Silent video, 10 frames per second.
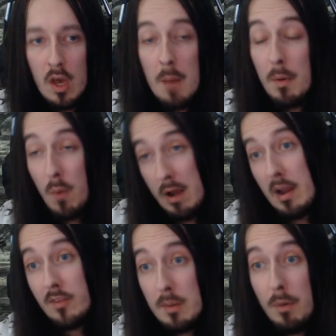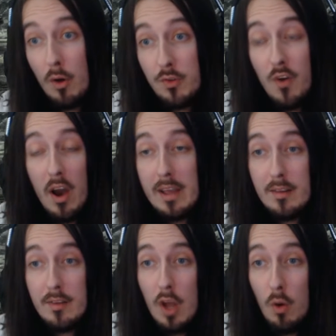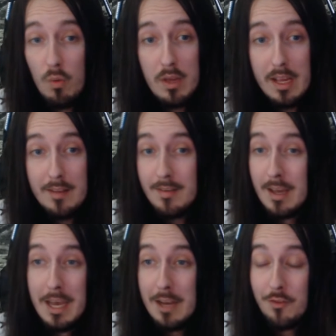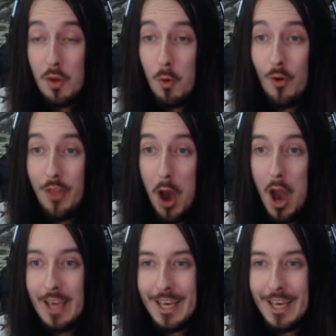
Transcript: But whereas in boss fights, you know, it's do or die.